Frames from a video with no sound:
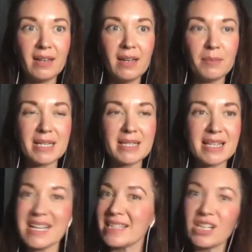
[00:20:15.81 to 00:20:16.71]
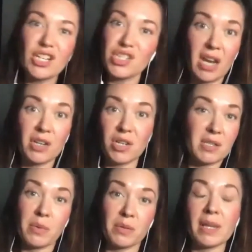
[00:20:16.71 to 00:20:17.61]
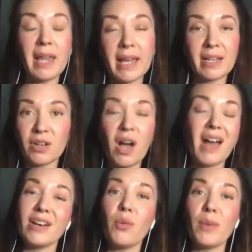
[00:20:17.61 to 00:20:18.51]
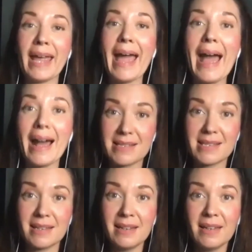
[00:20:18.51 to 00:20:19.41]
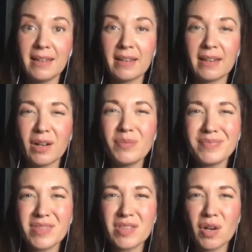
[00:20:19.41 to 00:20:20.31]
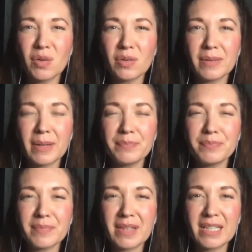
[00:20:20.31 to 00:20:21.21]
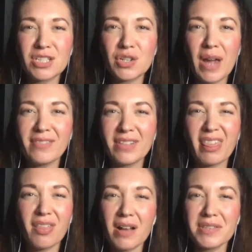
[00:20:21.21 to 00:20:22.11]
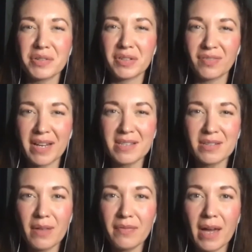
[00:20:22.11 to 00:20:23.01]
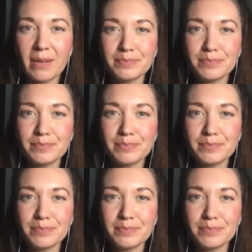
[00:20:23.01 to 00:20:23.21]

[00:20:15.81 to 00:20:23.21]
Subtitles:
Because it's going to change us whether we like it or not. It already has, you know? So do you have any thoughts or advice around that?